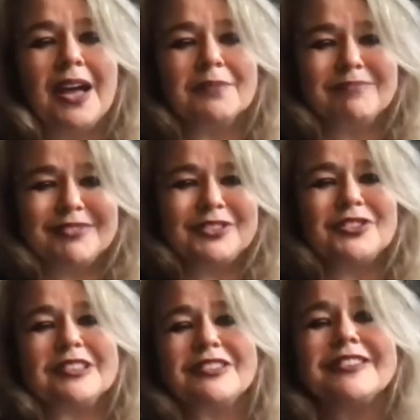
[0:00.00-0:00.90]
um
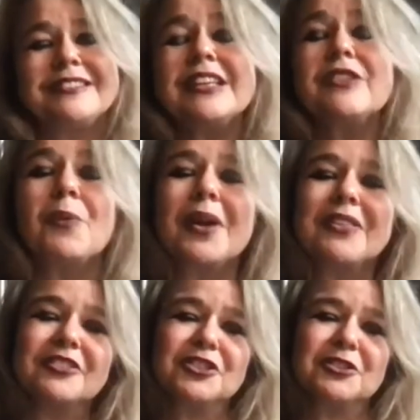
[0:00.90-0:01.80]
to see the way
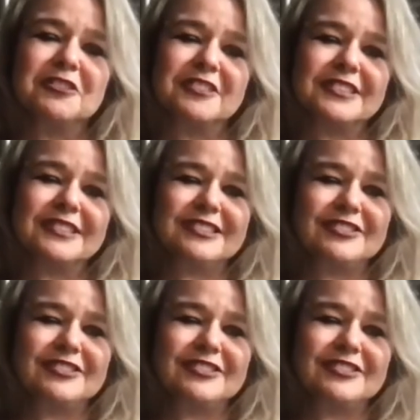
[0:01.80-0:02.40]
that children